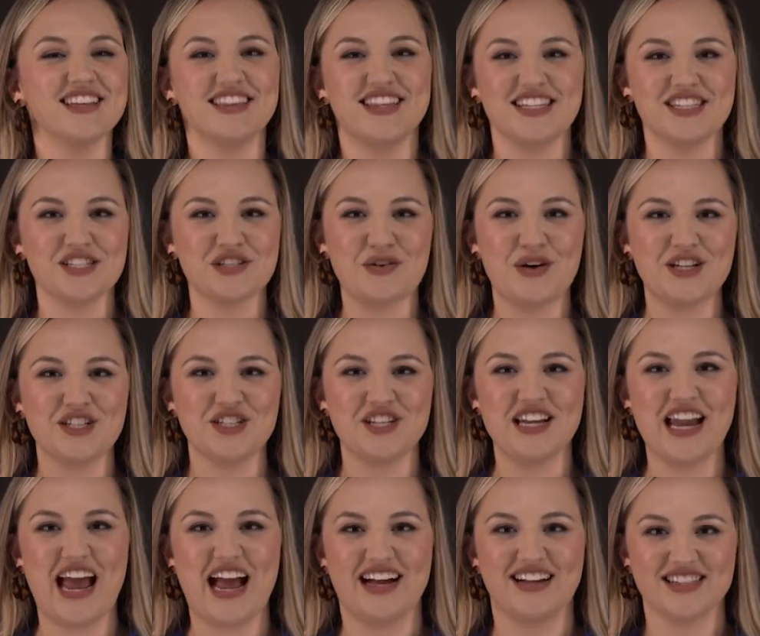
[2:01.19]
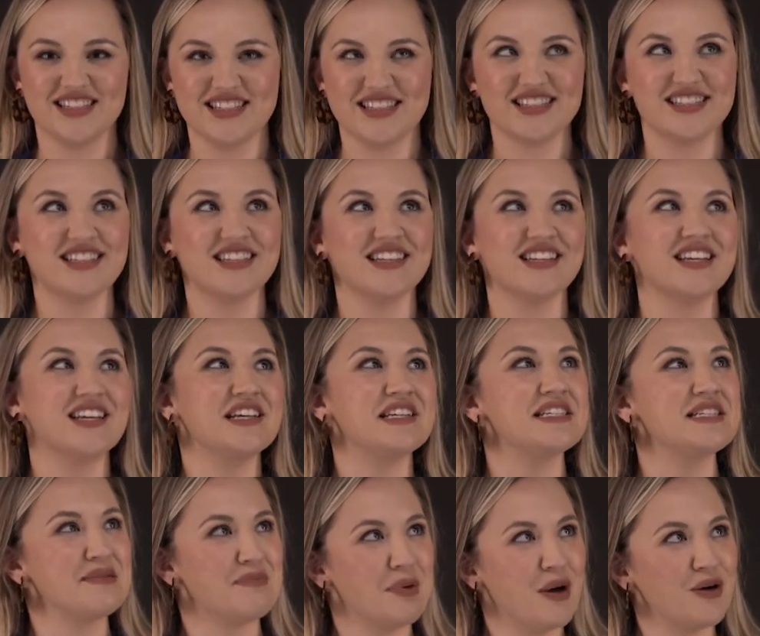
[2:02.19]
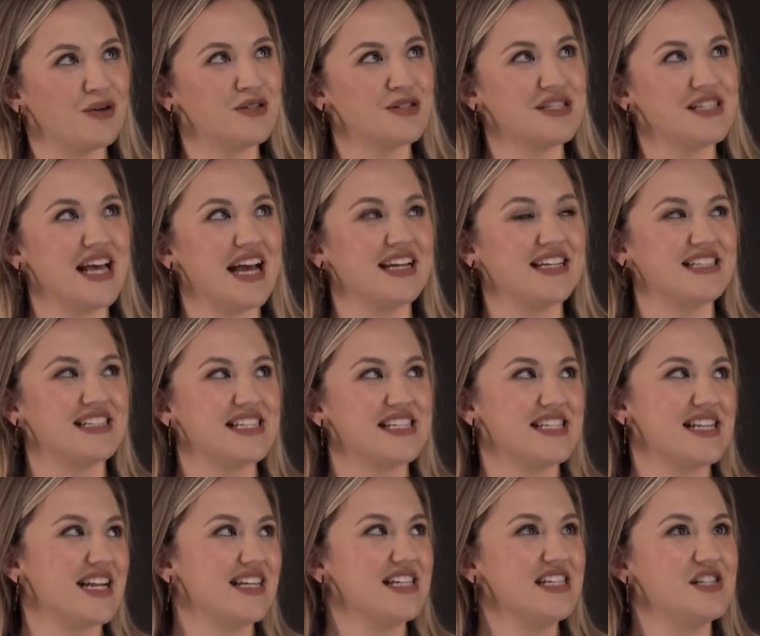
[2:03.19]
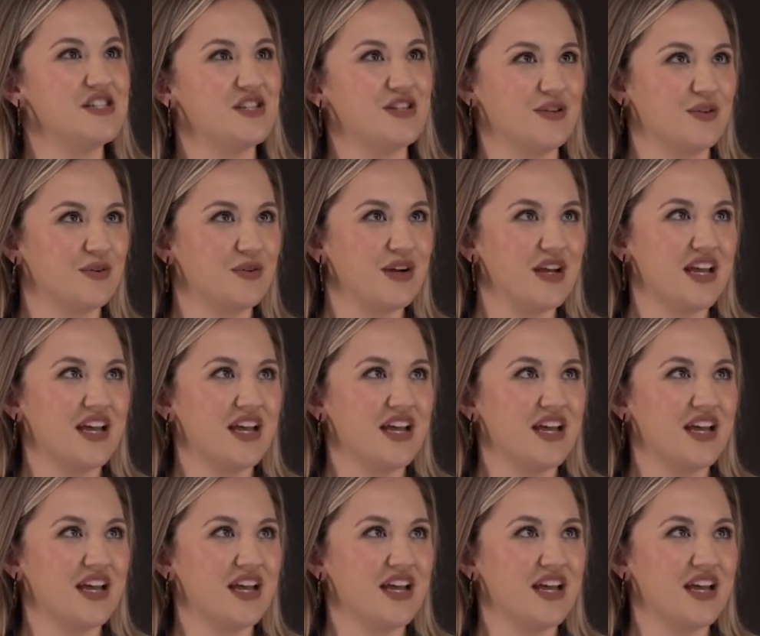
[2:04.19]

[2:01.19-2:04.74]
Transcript: This question asks, suppose that in study 2,